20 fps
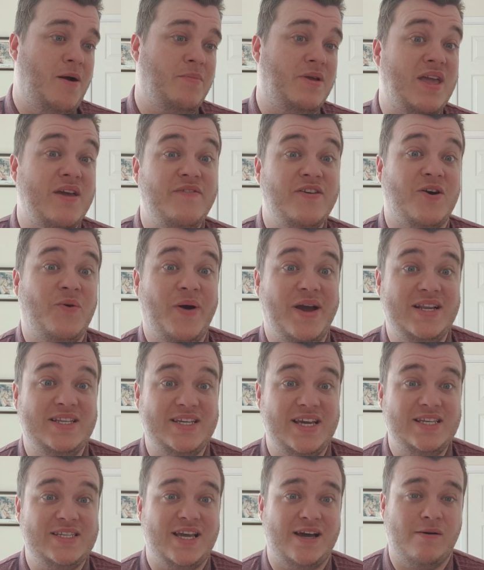giving away
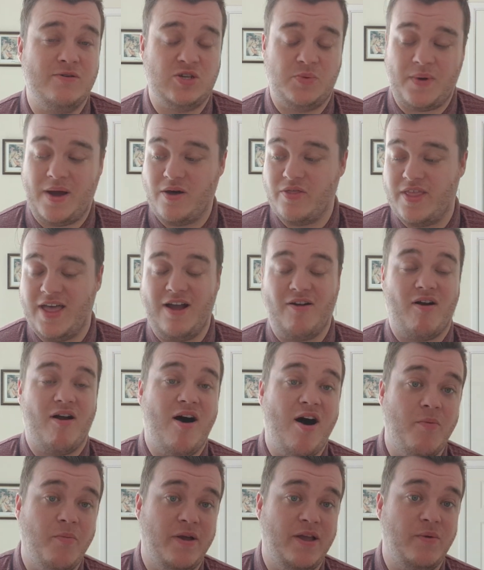details about their
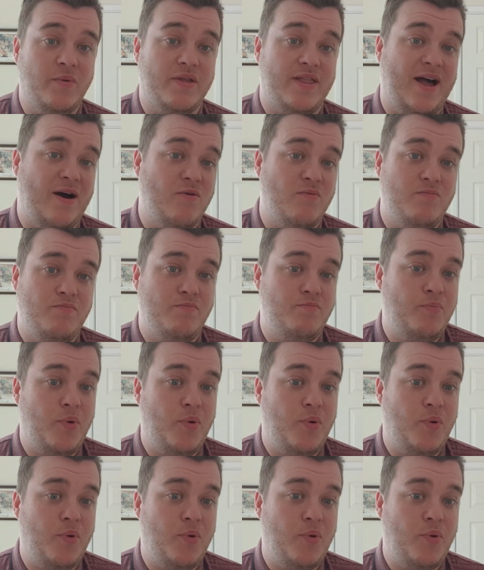army without